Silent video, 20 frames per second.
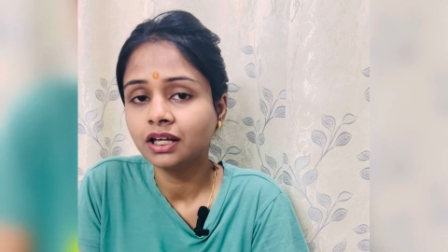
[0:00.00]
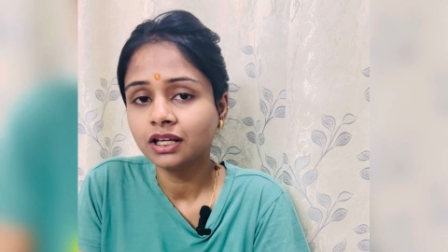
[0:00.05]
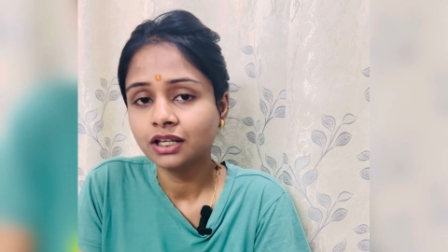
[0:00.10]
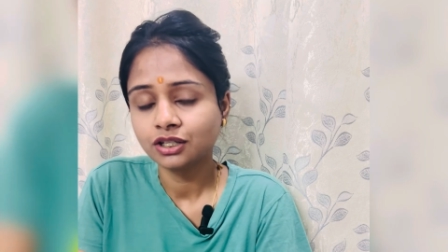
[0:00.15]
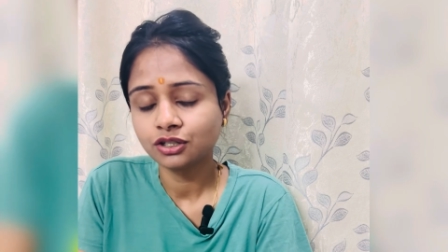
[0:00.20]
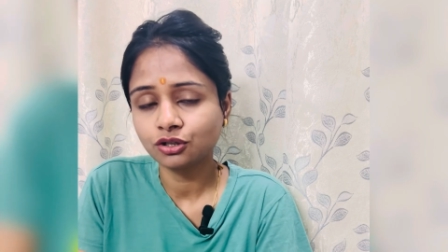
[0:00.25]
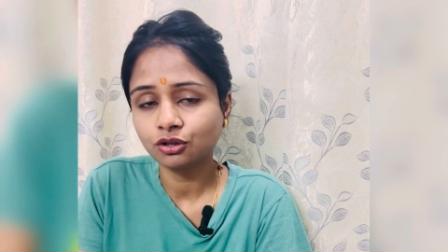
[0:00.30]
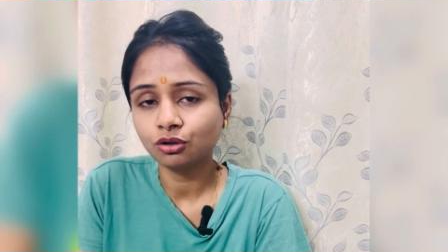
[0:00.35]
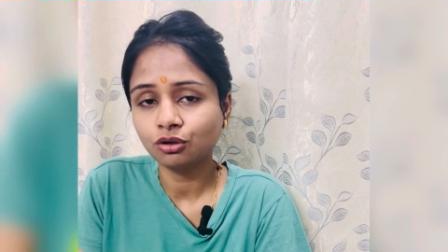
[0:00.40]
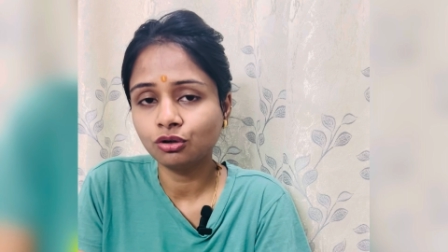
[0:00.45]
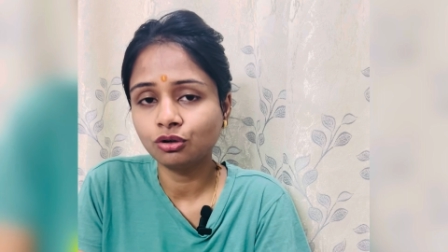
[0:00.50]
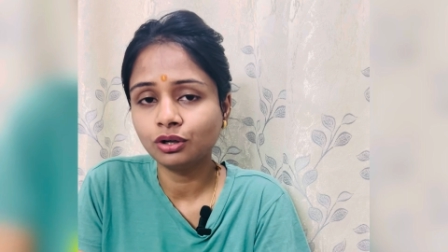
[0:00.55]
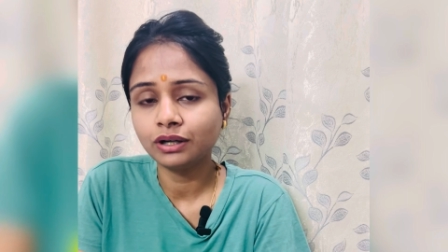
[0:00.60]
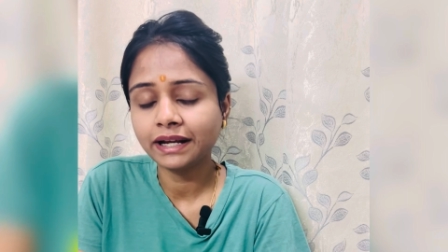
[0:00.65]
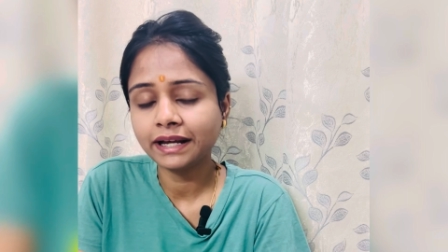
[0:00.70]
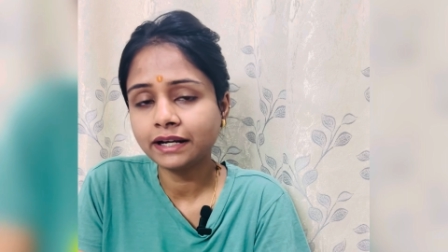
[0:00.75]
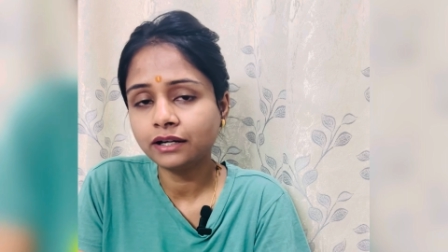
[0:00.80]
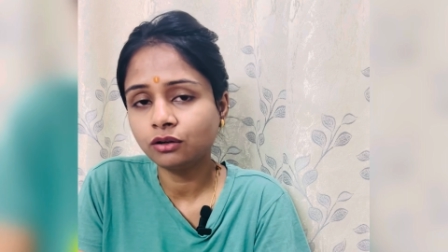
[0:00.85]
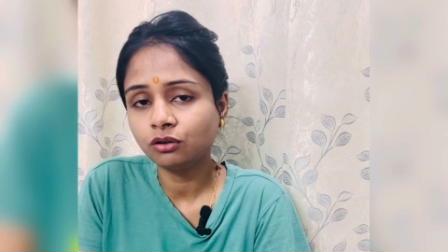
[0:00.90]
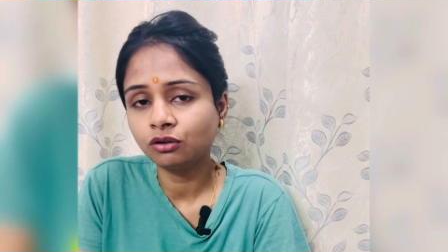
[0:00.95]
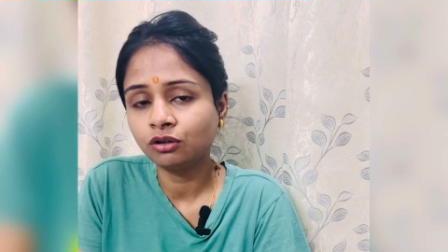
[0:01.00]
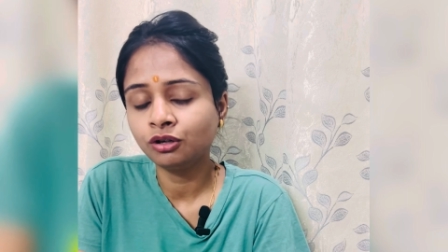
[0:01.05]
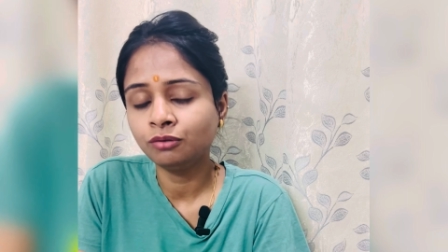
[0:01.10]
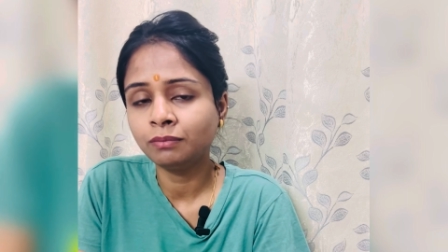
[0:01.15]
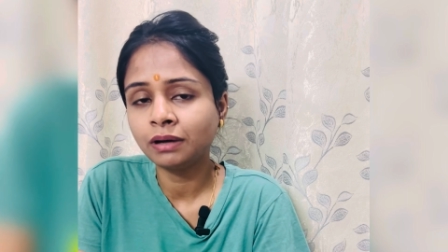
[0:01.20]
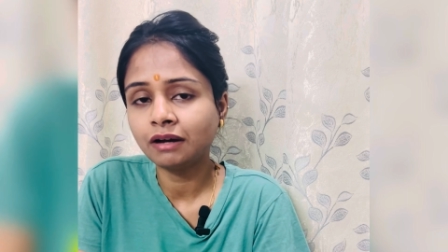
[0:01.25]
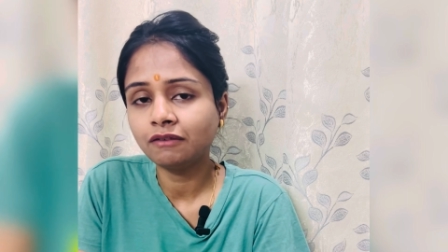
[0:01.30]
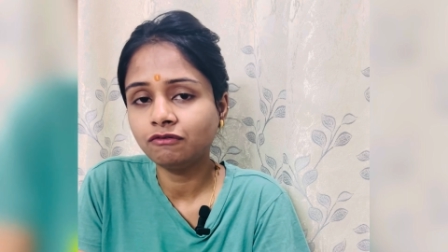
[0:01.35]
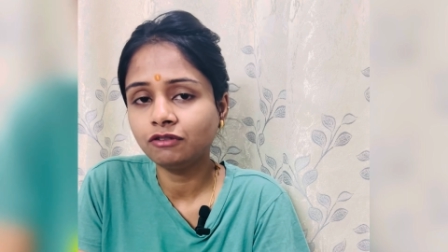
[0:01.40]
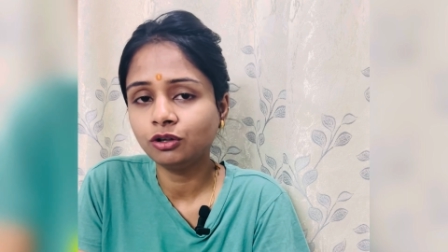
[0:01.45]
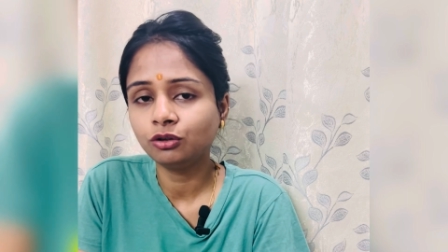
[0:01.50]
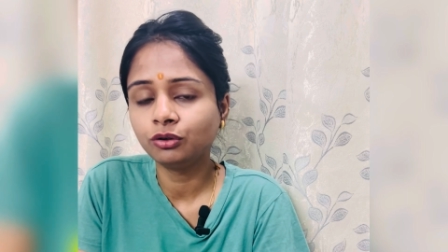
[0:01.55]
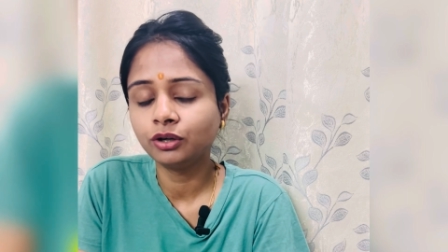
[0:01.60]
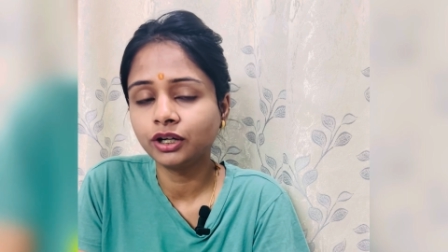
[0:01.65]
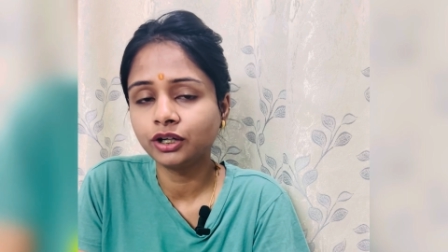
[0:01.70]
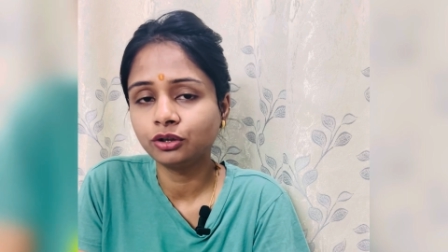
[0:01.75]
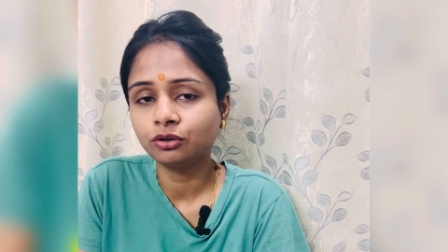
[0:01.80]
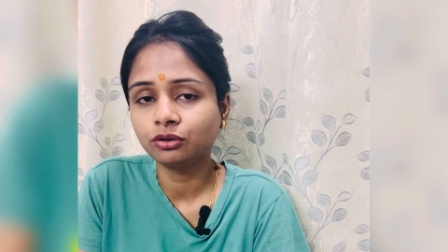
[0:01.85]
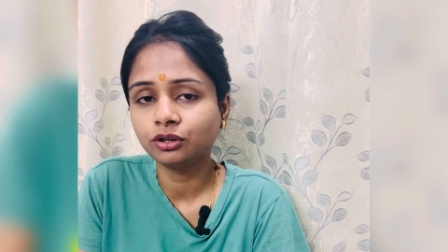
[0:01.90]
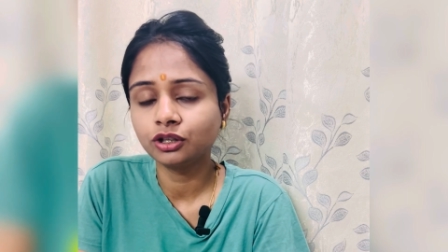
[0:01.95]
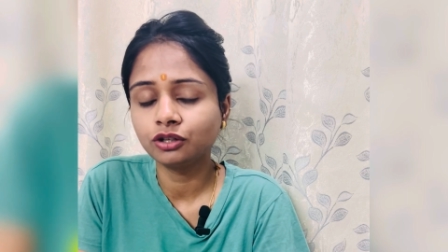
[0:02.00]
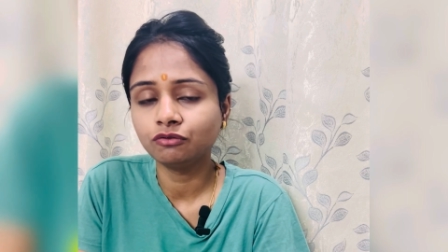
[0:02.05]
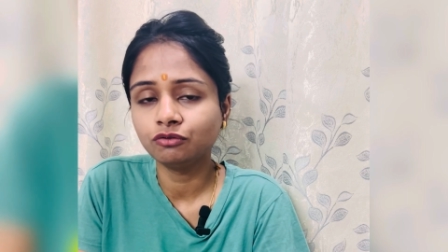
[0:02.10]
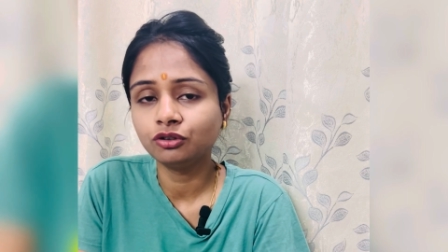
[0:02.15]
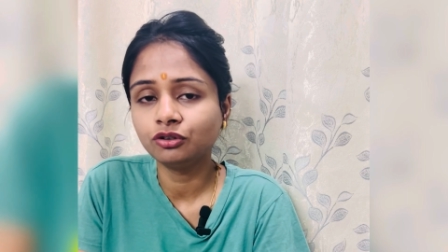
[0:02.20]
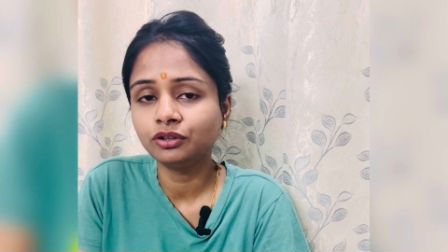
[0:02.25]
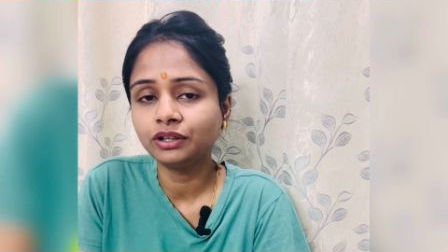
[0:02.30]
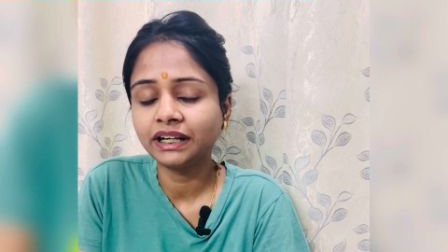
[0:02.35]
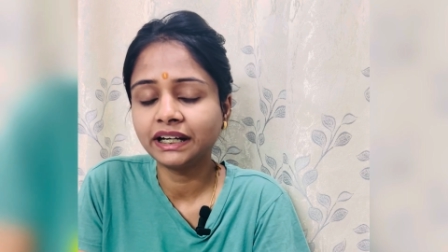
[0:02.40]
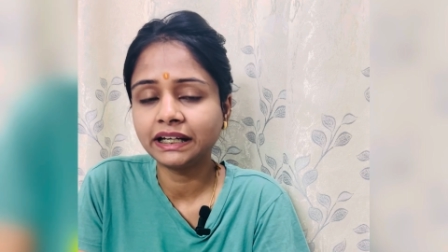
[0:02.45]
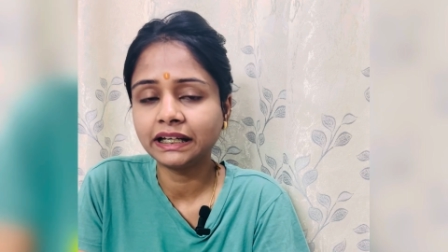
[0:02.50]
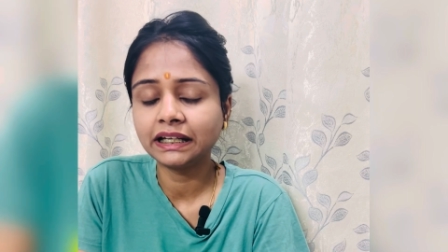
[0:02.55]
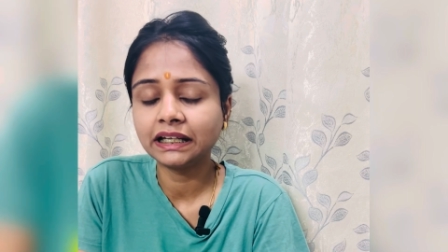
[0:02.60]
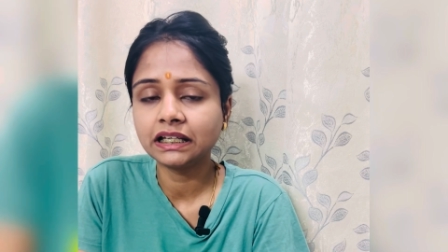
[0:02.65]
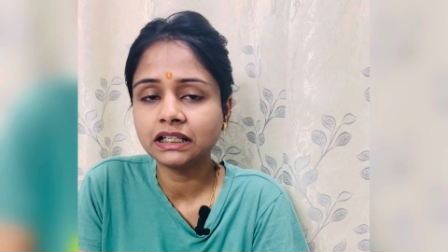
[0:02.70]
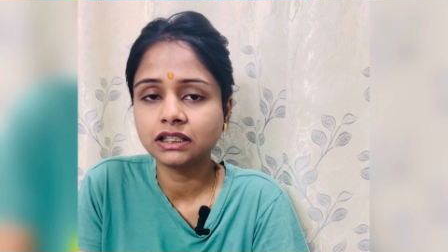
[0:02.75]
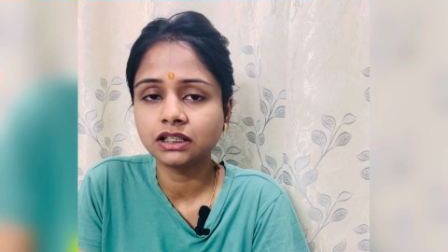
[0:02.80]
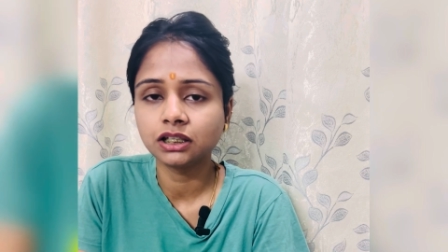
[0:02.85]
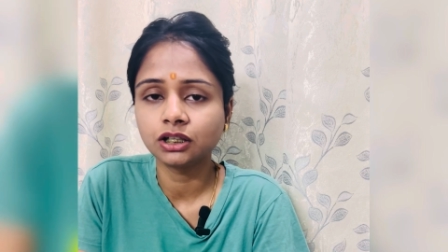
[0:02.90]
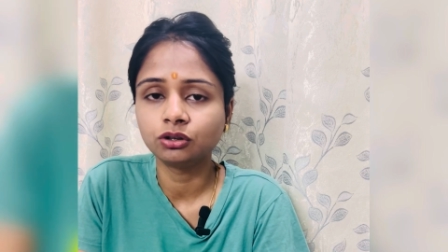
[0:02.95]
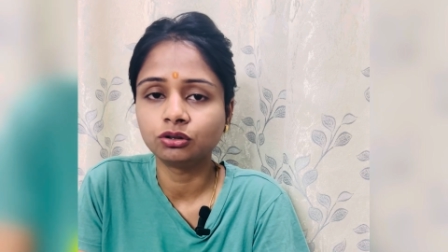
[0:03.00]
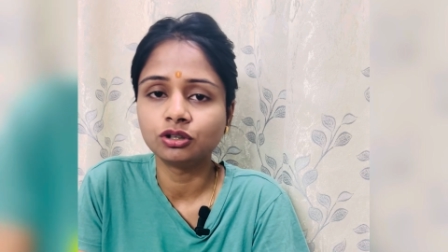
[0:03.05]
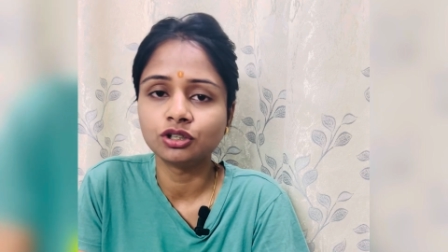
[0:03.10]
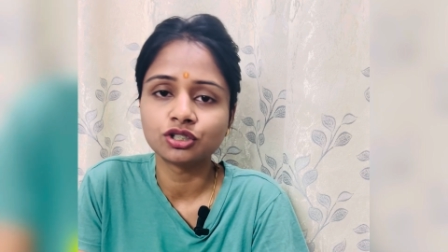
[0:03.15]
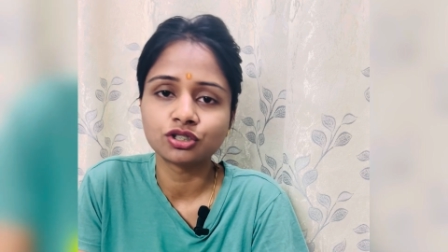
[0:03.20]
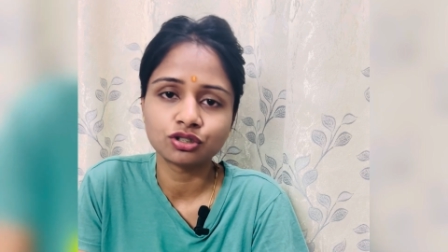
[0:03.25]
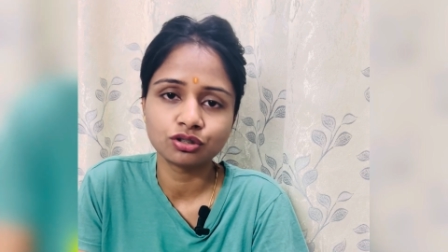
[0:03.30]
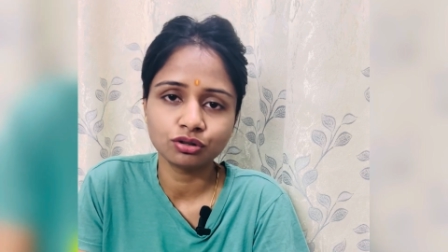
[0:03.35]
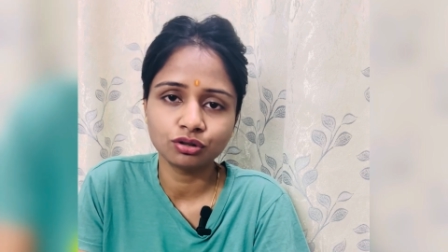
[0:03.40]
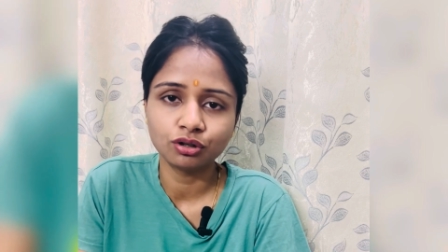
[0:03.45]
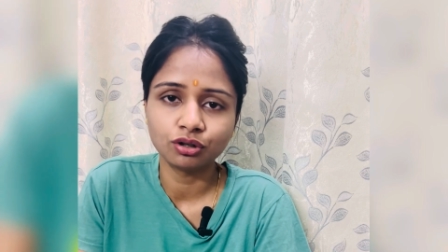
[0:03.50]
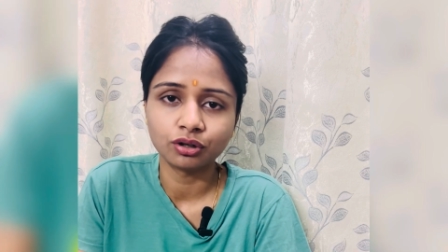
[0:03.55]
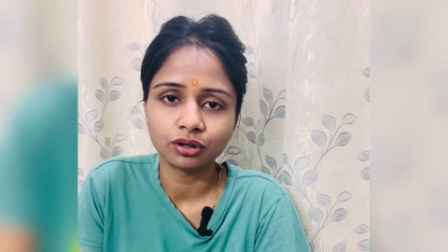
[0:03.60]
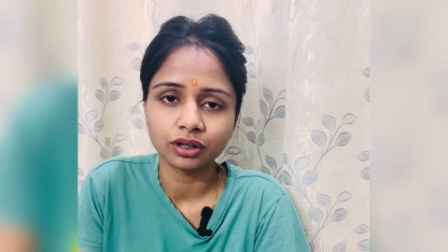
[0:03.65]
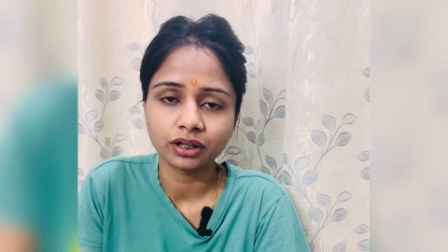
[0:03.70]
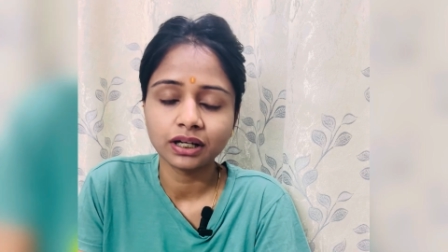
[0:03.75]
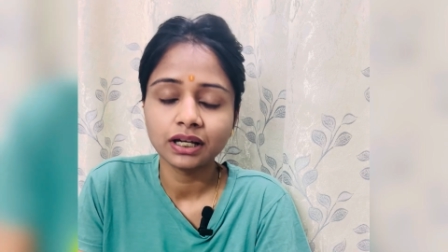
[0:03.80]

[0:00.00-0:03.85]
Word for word: so old and old map will going to give you rating is equals to hot